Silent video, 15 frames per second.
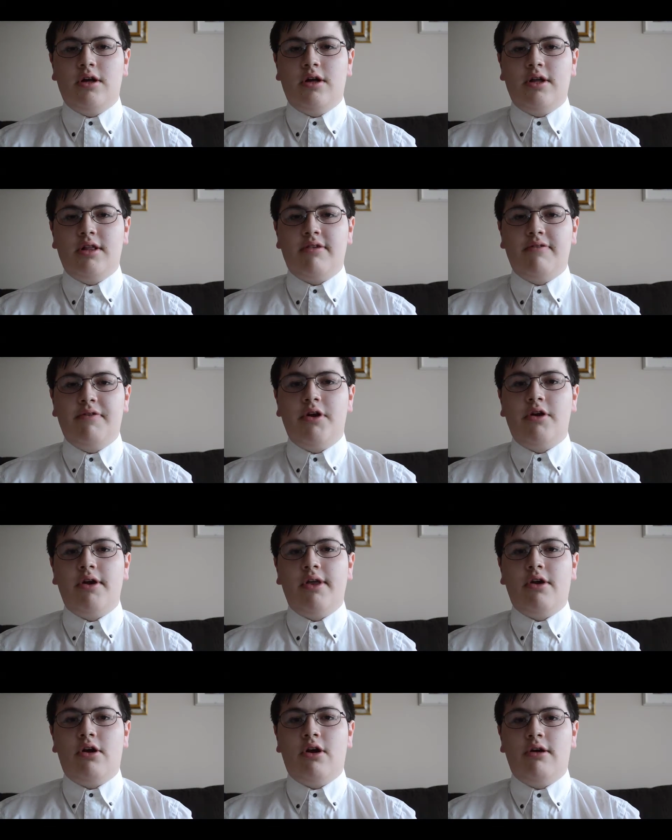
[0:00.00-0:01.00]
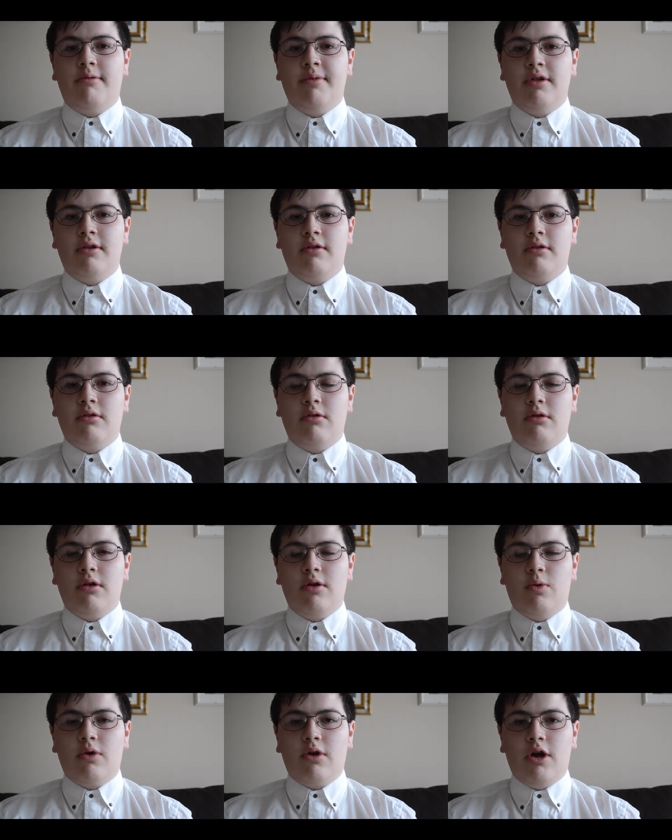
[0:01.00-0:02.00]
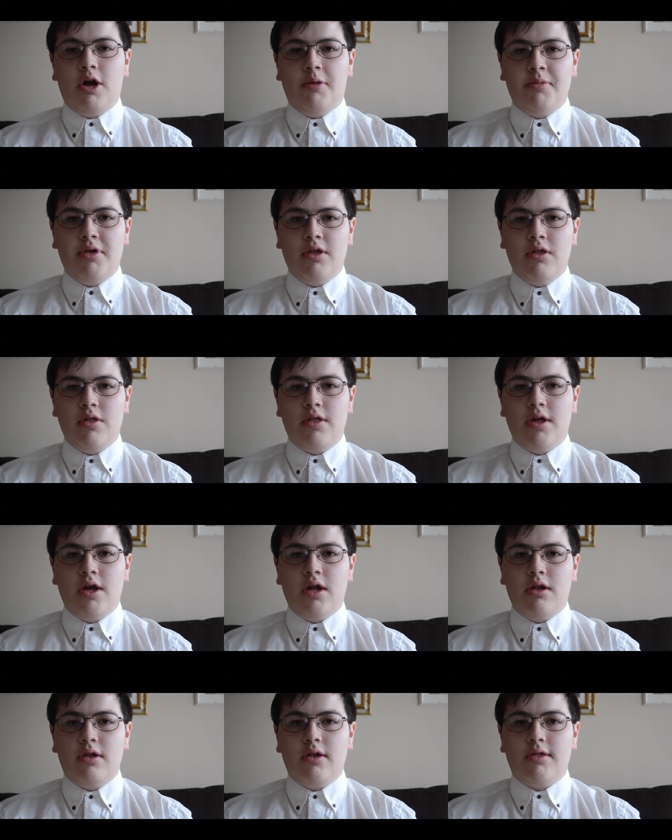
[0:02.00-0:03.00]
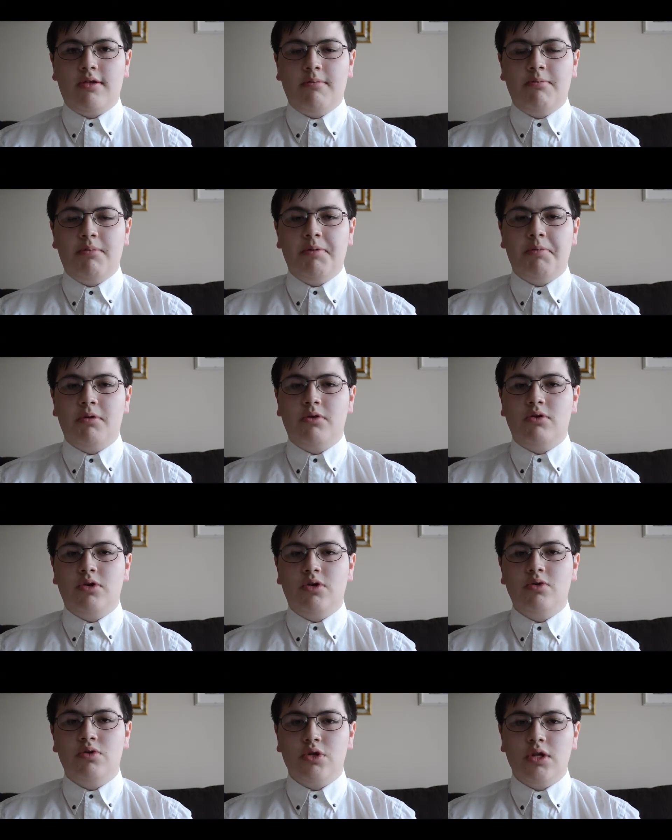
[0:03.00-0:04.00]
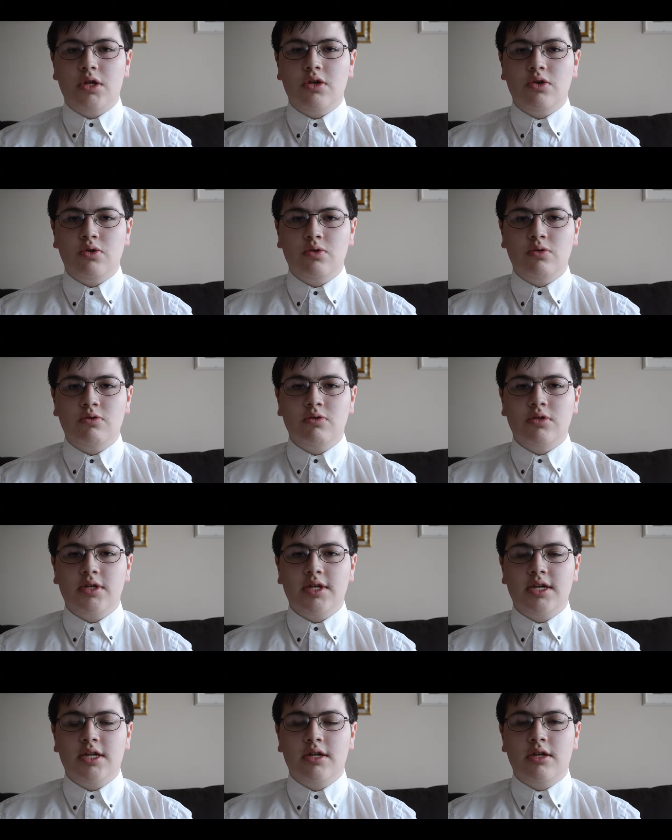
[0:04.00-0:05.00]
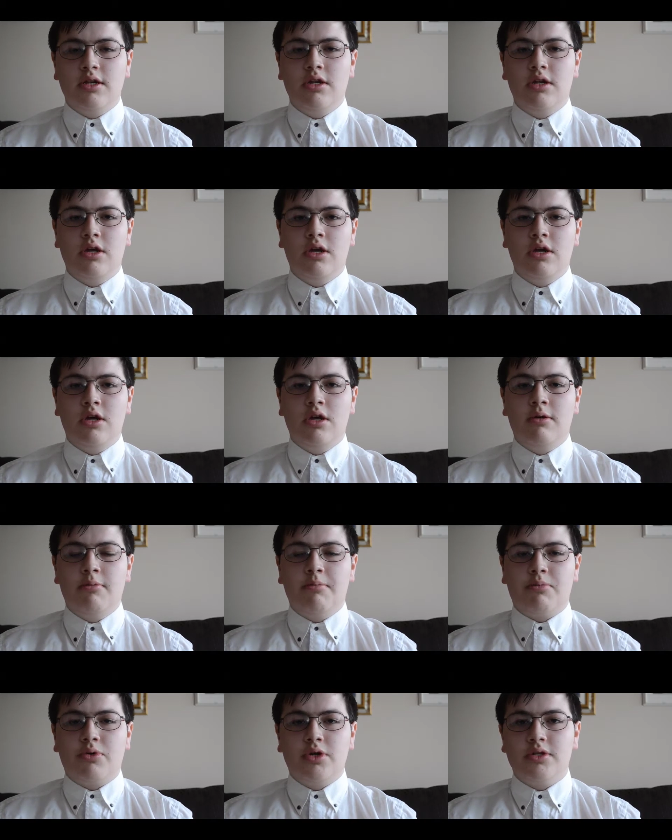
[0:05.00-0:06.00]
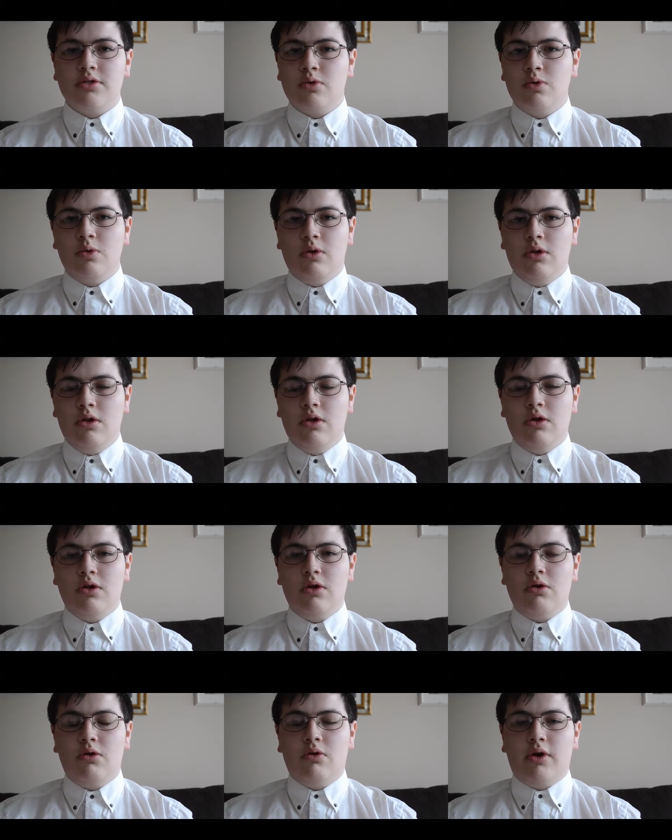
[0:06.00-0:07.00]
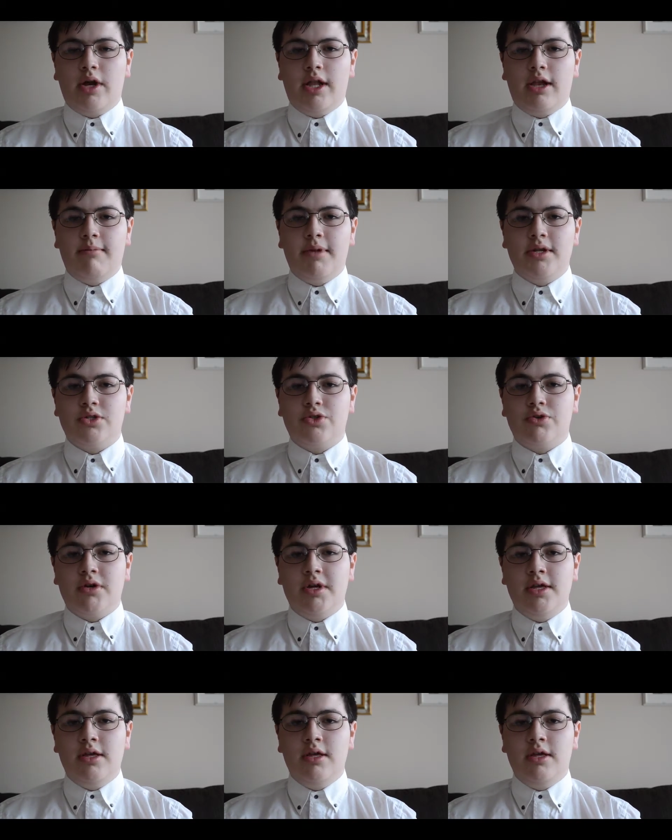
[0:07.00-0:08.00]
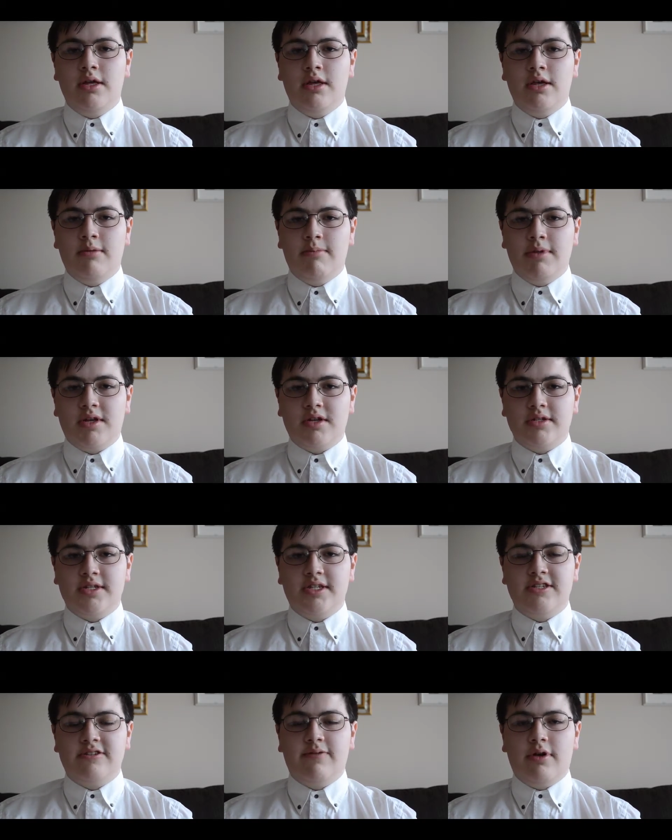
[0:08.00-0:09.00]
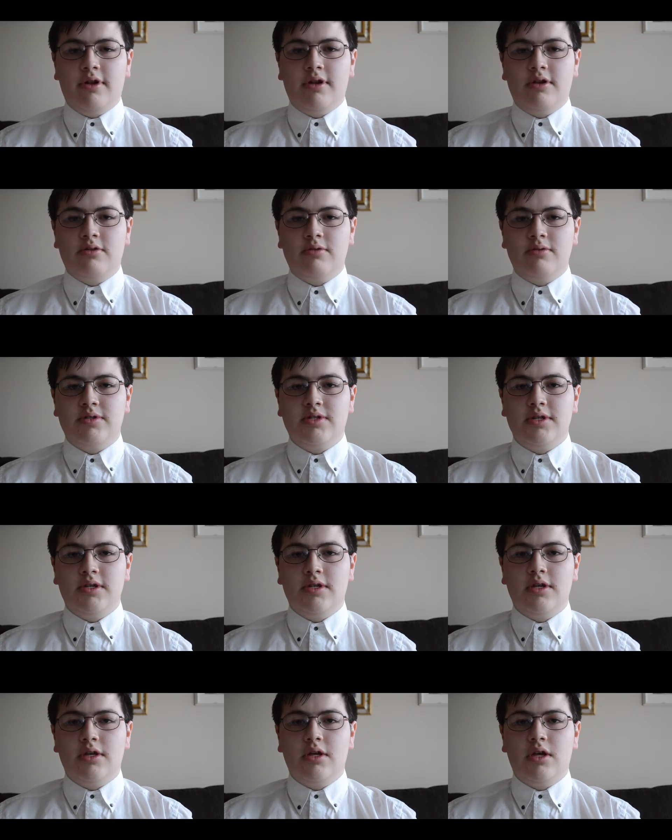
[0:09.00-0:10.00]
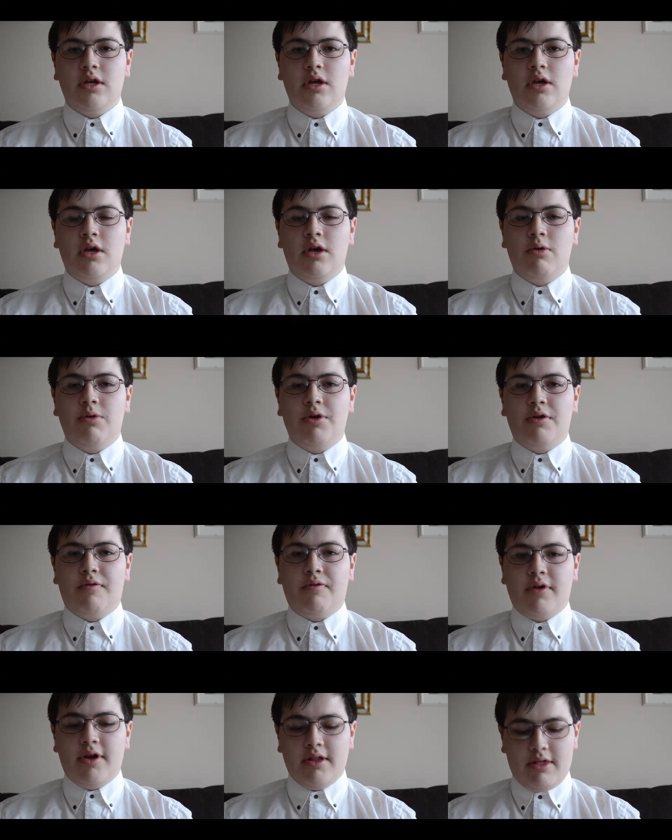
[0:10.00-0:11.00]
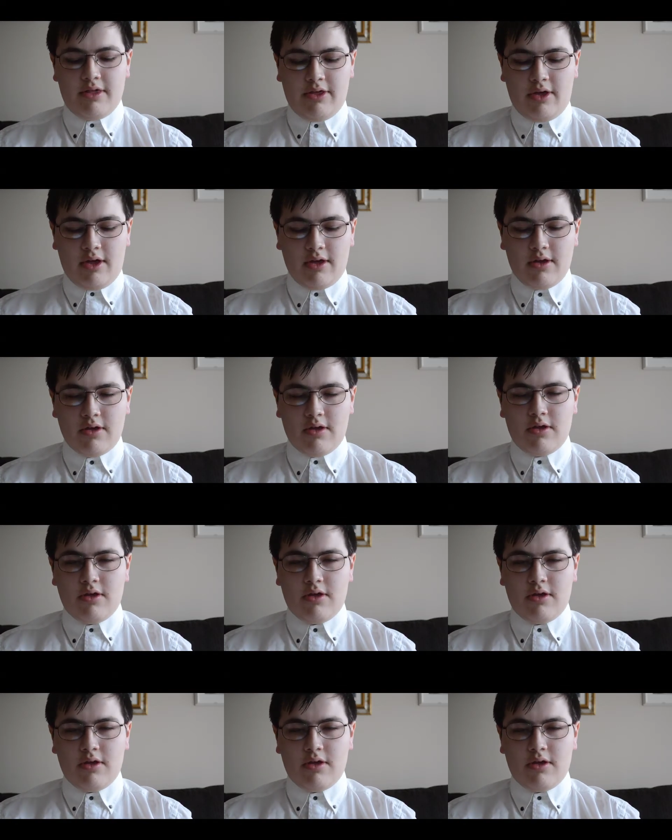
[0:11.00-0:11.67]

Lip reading: it's a very common origami that some people will usually use in preschool or elementary because it is fun to see what your friends think.